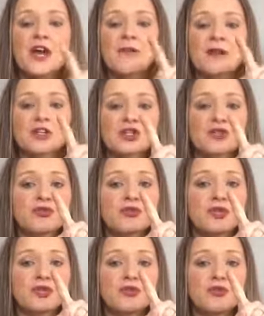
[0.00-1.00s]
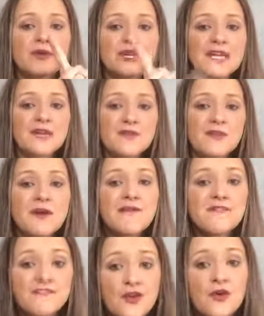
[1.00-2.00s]
Make sure you keep them
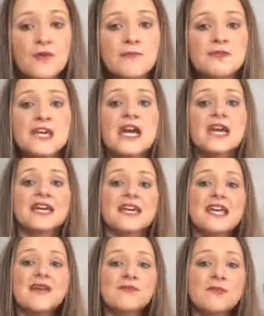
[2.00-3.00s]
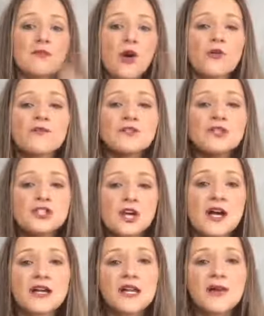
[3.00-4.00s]
informed. Keep them on the
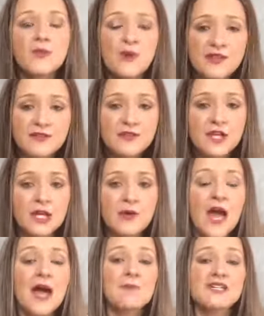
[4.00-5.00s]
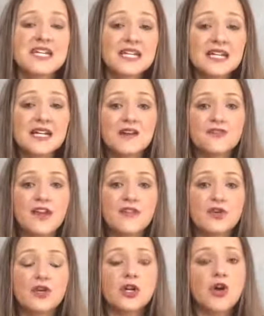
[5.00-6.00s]
journey with you, particularly if
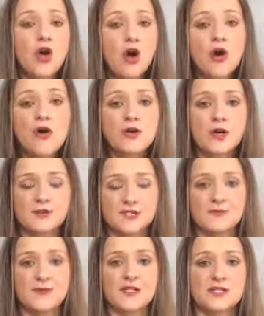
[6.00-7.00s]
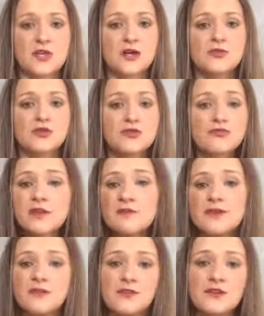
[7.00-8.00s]
they've got a long notice period, so
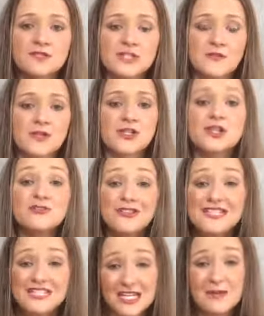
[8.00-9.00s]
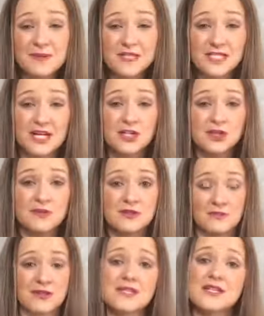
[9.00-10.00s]
3-month notice period. You need to keep in touch with
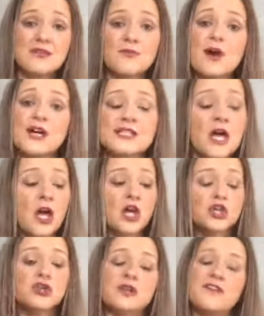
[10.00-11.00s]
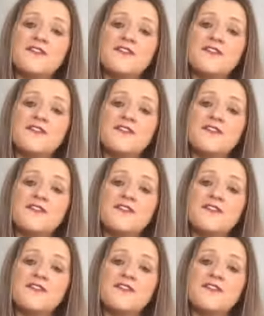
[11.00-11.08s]
them because otherwise you're going to